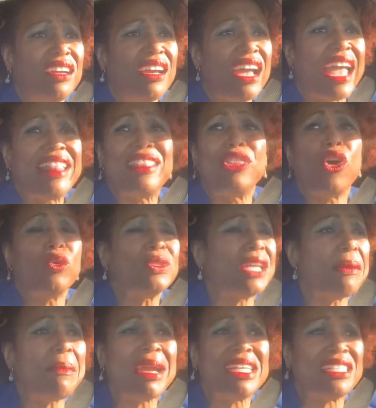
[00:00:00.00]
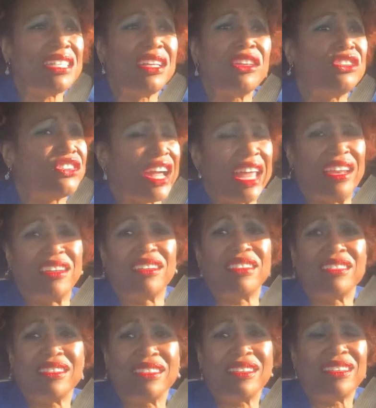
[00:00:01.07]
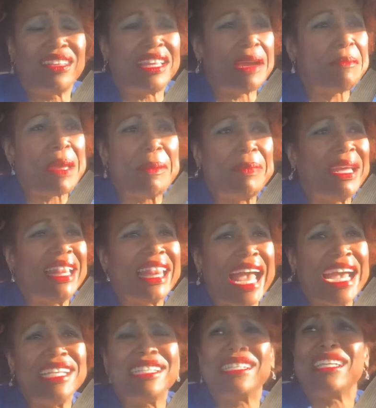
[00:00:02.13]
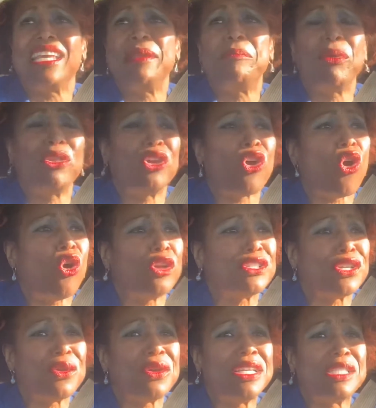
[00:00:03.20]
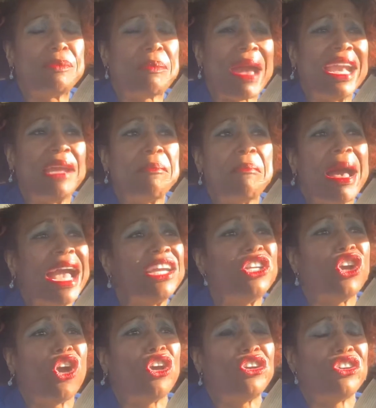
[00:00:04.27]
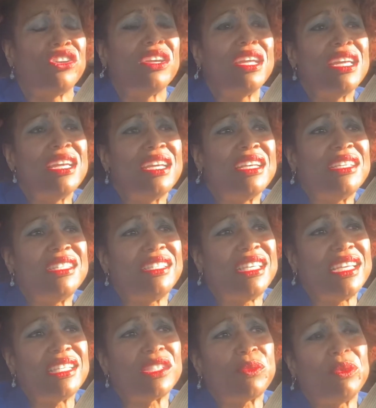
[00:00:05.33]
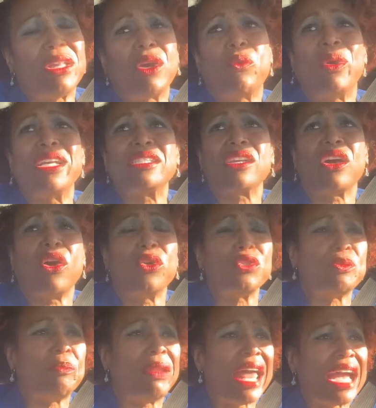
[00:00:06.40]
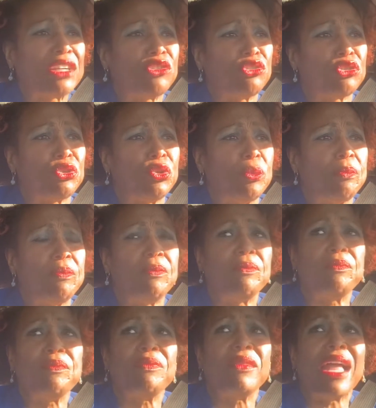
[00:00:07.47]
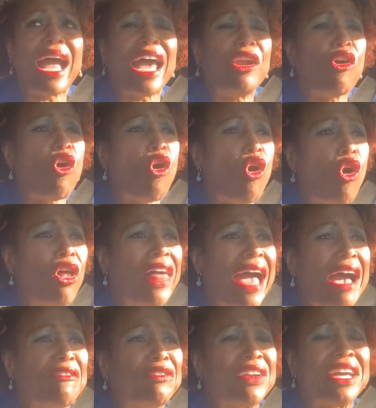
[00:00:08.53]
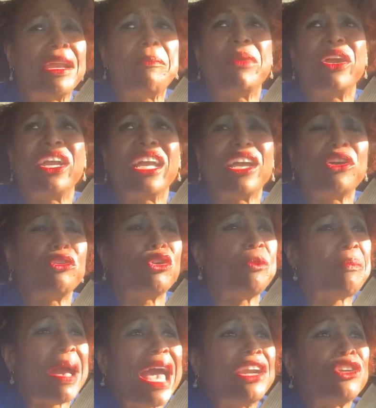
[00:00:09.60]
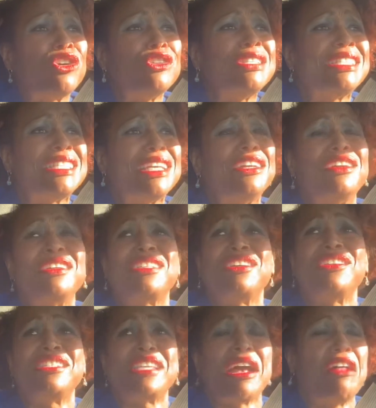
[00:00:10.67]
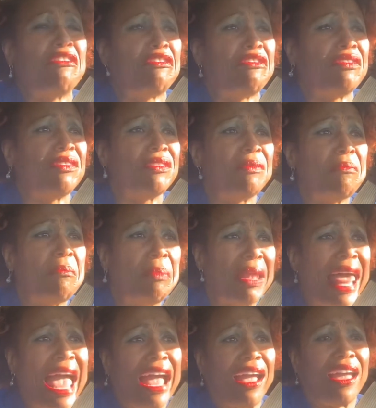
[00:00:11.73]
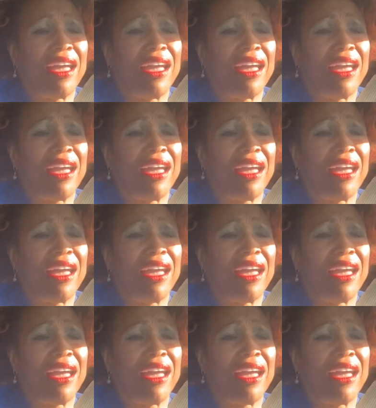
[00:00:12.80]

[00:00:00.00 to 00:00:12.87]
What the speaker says: And those are my children. They may be light skinned, but they're also Hispanic. My daughter sings with the West Coast Black Troop, an all African American group, and considers herself black,